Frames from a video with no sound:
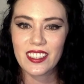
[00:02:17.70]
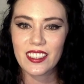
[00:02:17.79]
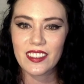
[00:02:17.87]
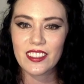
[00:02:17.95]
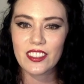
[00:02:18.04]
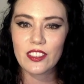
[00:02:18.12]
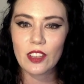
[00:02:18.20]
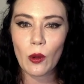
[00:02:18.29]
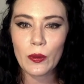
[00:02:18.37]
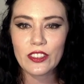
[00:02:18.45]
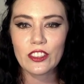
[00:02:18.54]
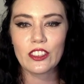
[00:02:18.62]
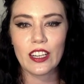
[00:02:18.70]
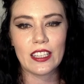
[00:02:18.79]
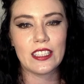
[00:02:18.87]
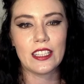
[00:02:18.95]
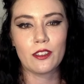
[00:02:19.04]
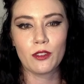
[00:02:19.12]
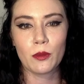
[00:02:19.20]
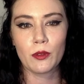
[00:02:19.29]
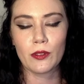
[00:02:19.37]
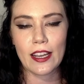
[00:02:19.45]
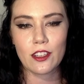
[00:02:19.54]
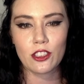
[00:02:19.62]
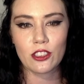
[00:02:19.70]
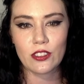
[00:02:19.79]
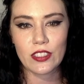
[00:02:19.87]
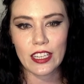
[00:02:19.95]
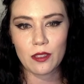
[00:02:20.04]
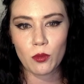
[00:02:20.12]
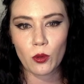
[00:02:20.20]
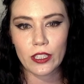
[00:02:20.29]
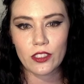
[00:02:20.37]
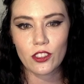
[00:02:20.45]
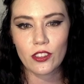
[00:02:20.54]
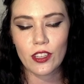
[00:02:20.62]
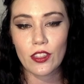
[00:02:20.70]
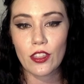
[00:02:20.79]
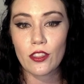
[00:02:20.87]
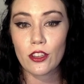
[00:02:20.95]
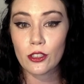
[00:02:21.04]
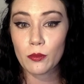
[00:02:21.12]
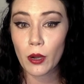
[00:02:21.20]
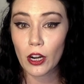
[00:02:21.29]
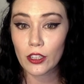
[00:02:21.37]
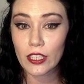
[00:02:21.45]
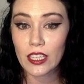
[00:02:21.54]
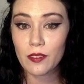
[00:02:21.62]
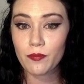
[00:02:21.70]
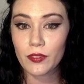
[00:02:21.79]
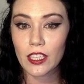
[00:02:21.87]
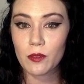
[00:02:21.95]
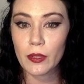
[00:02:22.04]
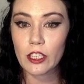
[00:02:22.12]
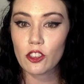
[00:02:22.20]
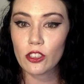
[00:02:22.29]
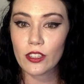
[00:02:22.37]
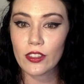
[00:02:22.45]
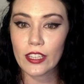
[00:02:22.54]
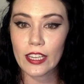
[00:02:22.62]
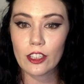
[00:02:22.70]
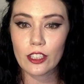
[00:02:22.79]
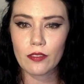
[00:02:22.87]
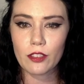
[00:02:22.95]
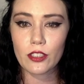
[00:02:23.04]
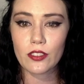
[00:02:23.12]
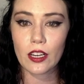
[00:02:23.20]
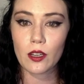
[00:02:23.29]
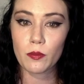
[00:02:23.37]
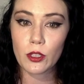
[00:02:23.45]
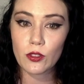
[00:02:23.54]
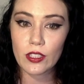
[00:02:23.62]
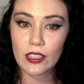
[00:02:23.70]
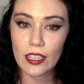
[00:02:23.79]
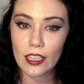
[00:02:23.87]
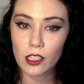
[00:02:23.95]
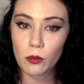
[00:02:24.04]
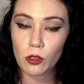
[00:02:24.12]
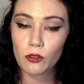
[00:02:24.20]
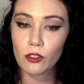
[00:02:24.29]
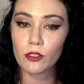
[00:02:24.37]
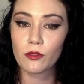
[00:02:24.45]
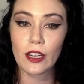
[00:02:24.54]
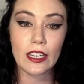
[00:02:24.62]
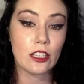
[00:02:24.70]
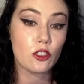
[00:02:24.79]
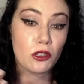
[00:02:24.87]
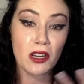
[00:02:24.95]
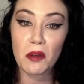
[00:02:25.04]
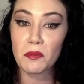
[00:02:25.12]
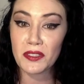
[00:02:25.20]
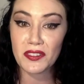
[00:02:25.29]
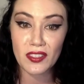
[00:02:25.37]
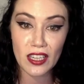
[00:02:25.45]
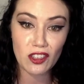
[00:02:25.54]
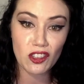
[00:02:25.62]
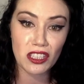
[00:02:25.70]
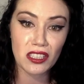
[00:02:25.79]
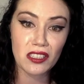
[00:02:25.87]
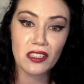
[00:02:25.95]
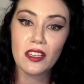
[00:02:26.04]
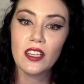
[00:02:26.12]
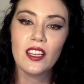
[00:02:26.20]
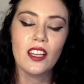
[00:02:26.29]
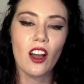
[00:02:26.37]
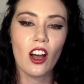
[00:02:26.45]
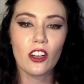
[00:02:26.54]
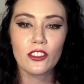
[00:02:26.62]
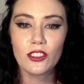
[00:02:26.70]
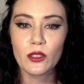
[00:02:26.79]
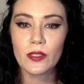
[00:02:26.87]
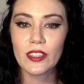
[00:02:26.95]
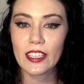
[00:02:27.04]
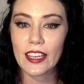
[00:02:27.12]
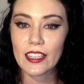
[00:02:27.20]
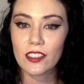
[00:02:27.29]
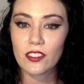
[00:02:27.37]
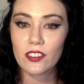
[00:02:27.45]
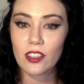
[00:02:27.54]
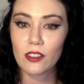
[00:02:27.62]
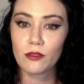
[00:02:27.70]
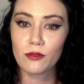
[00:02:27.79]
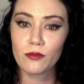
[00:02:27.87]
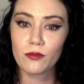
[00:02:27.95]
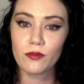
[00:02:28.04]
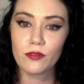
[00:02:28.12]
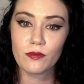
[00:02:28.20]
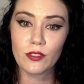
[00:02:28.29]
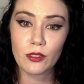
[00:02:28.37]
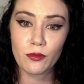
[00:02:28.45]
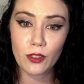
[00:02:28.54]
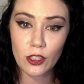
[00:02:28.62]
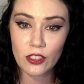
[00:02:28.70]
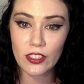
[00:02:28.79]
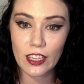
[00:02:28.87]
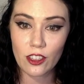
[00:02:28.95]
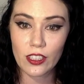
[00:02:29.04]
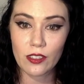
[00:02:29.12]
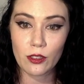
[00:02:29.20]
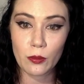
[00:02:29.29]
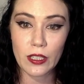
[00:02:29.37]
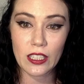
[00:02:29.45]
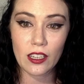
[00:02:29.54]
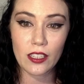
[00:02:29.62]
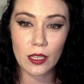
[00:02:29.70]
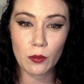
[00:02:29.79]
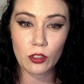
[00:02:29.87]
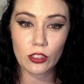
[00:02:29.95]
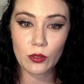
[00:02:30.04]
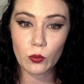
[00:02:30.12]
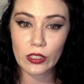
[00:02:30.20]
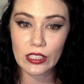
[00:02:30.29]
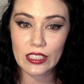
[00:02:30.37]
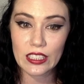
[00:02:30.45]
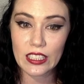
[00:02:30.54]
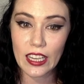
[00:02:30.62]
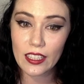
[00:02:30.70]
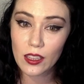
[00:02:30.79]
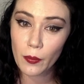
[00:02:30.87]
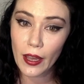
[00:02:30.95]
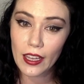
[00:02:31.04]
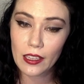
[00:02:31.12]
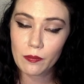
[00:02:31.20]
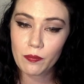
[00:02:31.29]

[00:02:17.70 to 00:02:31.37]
This is always a good idea from a rational standpoint so that the third party can make sure that the caregiver is not abusing the animal for financial compensation. Also, in the case of the first caregiver being unable or unwilling to take the pet,